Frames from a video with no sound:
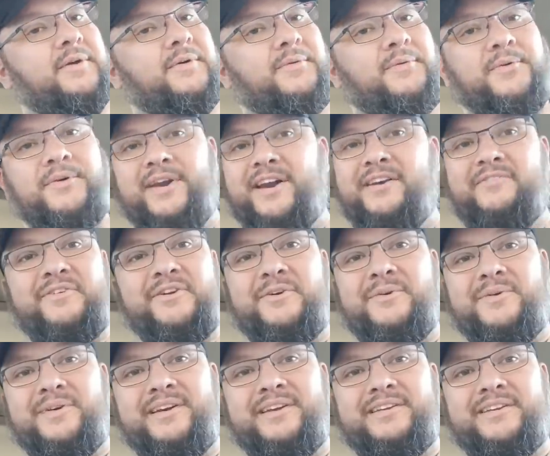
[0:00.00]
whatever you
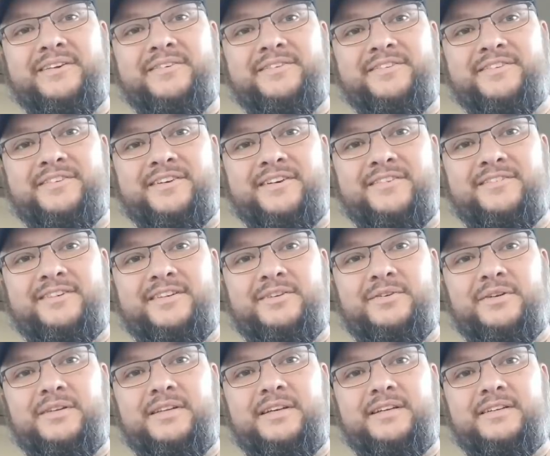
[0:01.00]
want to do, as long as you
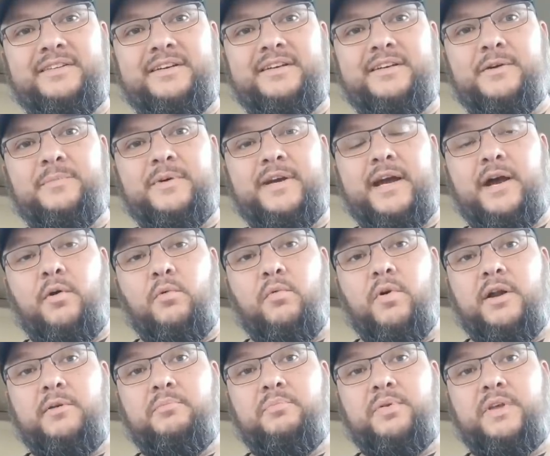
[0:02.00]
do it legally. Coming out
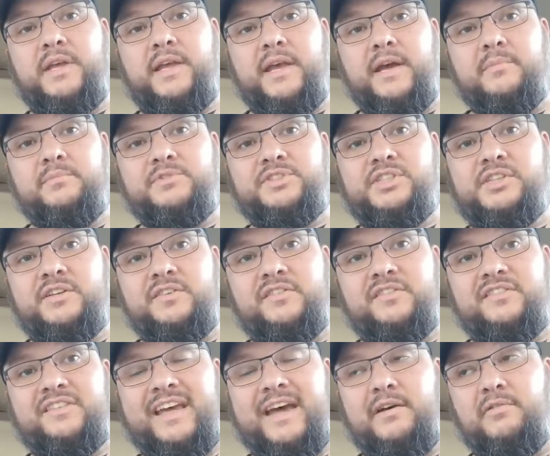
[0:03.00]
1 p.m.
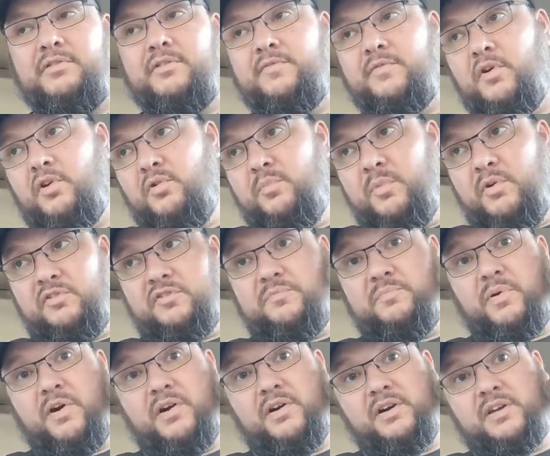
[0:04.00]
just south of Olmos
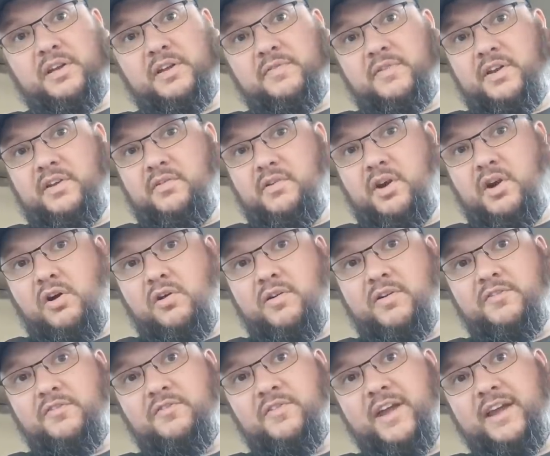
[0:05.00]
Park. If you go
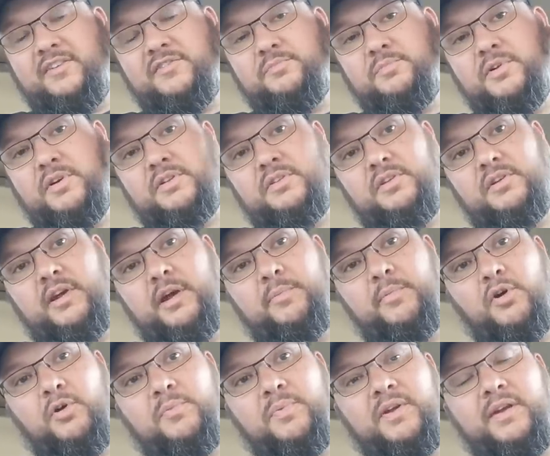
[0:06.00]
on Facebook, look up
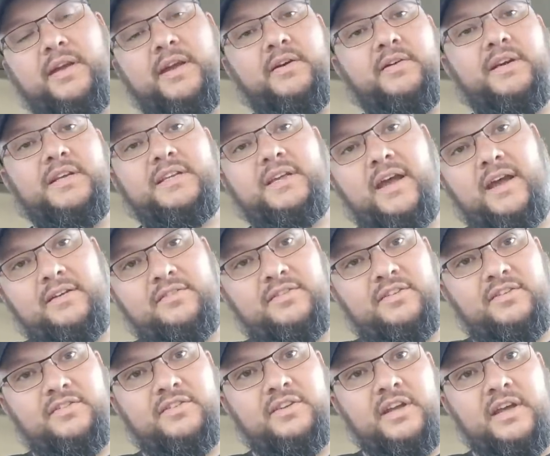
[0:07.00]
Open Carry
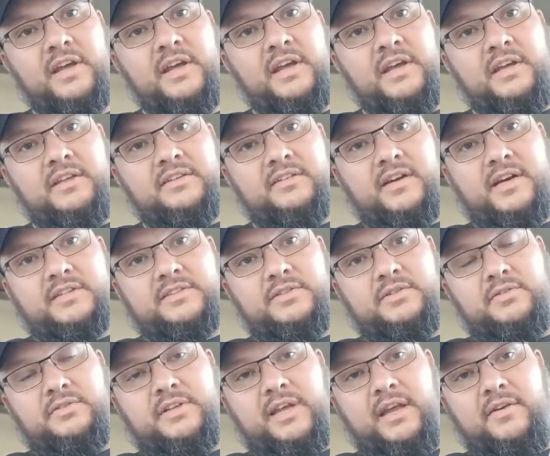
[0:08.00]
Texas, talk
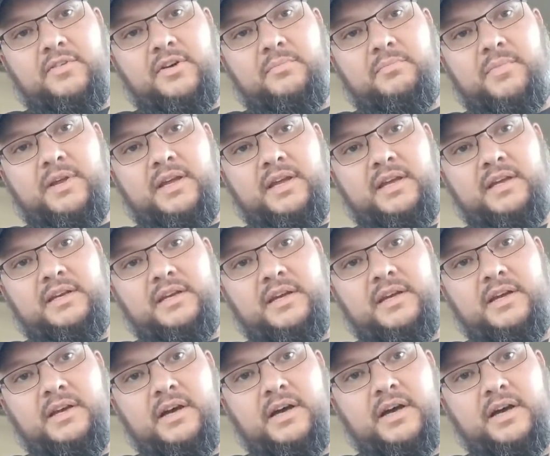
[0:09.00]
to David Amad.
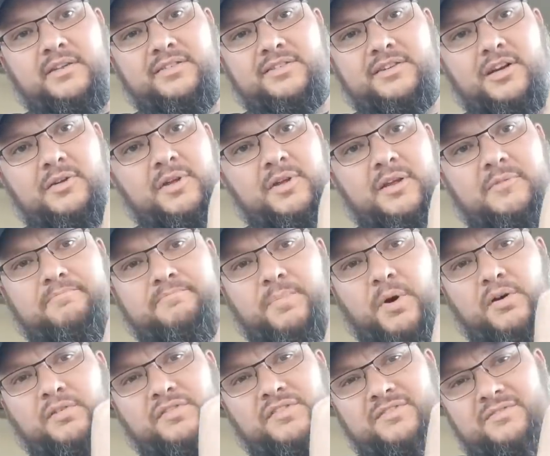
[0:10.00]
Uh, it's going to be
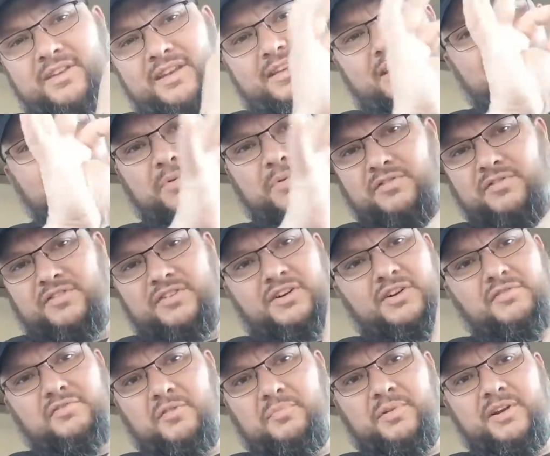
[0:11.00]
post. I think it's posted
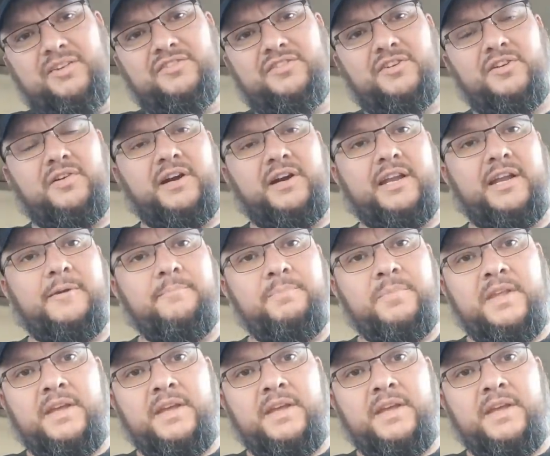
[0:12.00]
all over the place already,